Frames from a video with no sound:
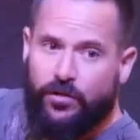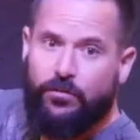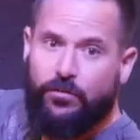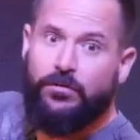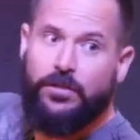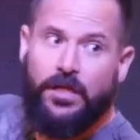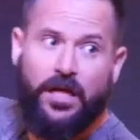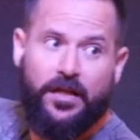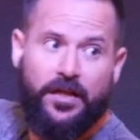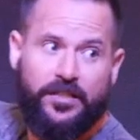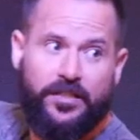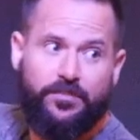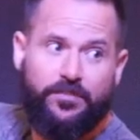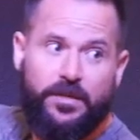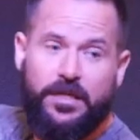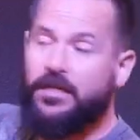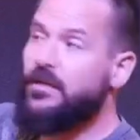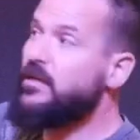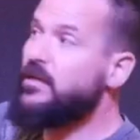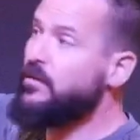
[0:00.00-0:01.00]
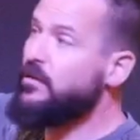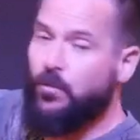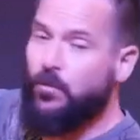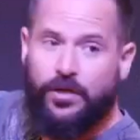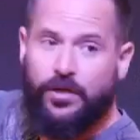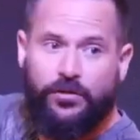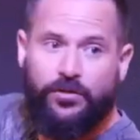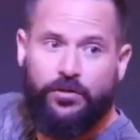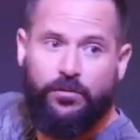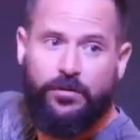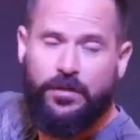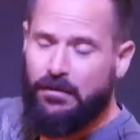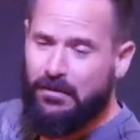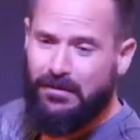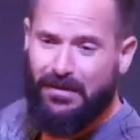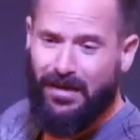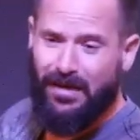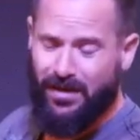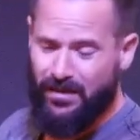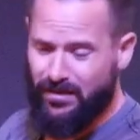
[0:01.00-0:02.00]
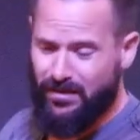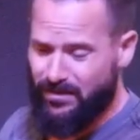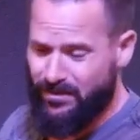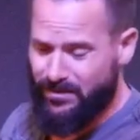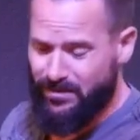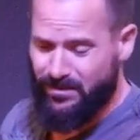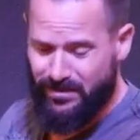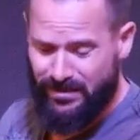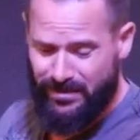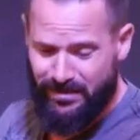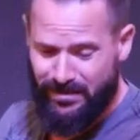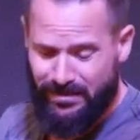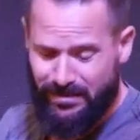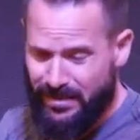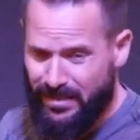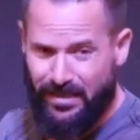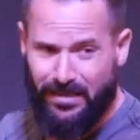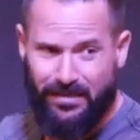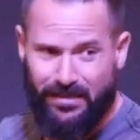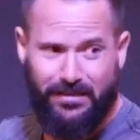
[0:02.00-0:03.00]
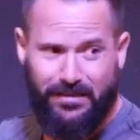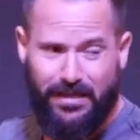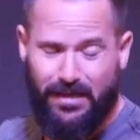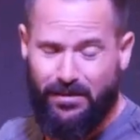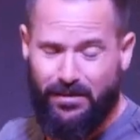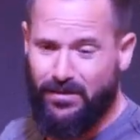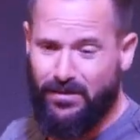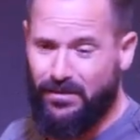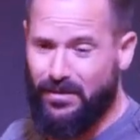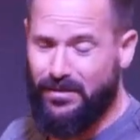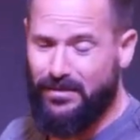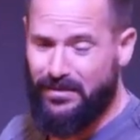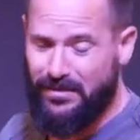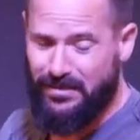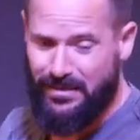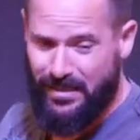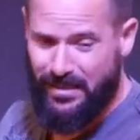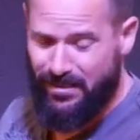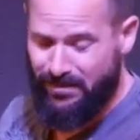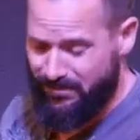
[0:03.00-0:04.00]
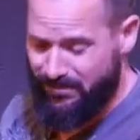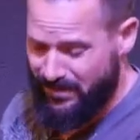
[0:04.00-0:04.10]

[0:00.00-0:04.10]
Yeah, that's me. What are you doing there? Oh, yeah, I, yeah.